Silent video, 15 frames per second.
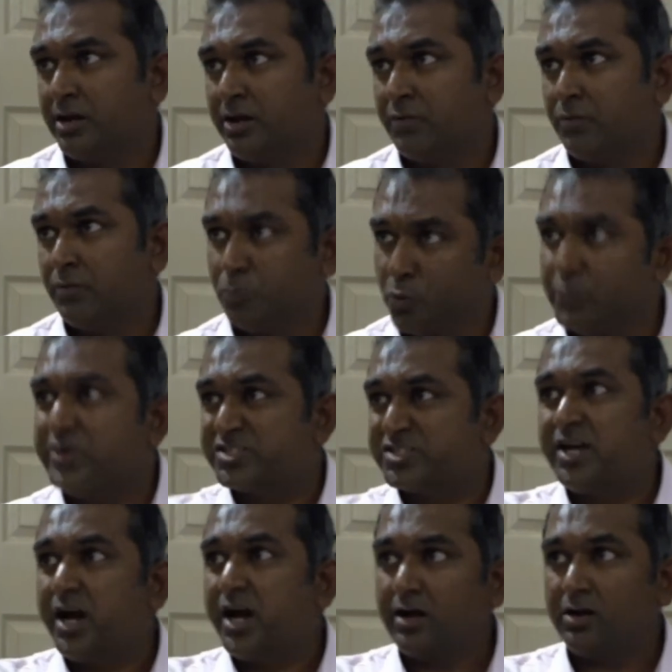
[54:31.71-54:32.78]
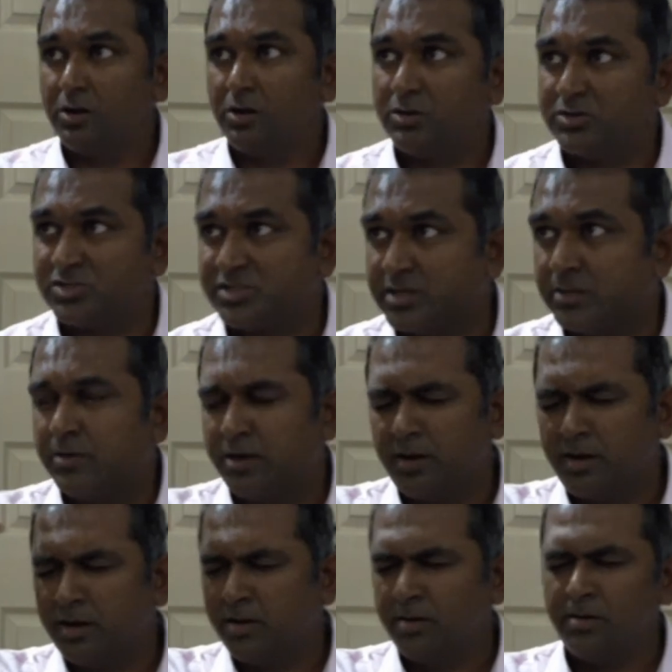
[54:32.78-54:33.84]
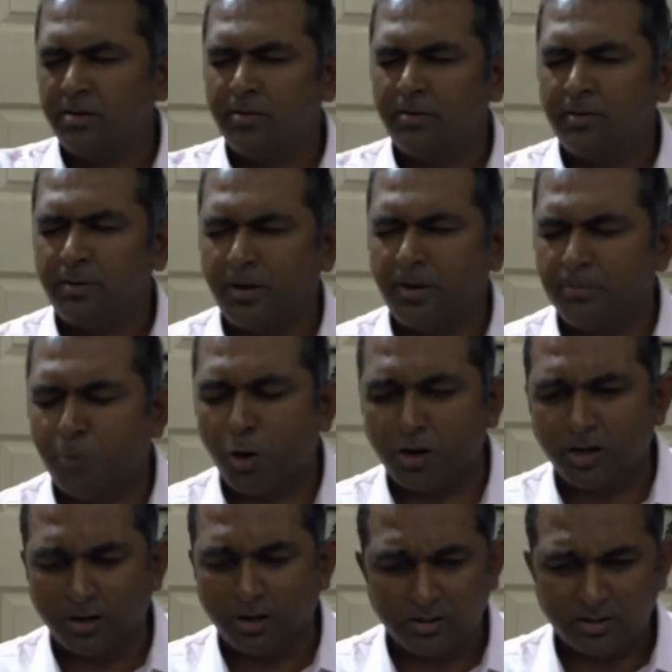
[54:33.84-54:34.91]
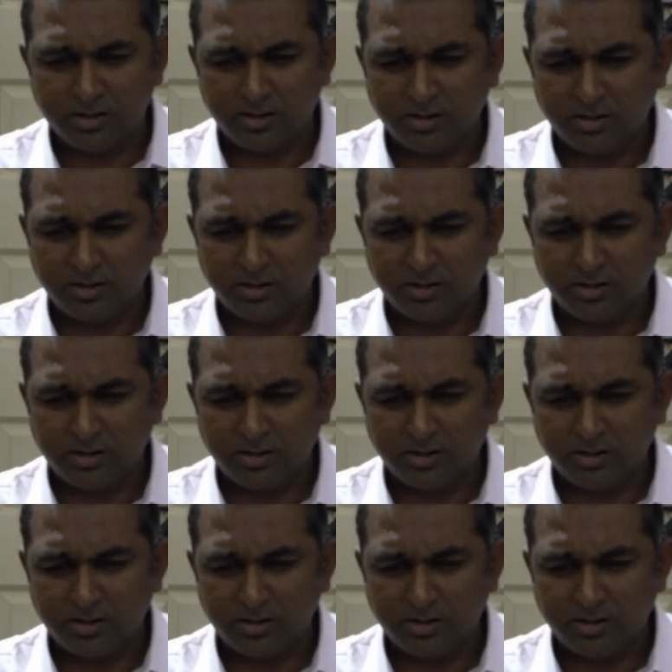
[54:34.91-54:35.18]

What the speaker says: a movie star, or a model.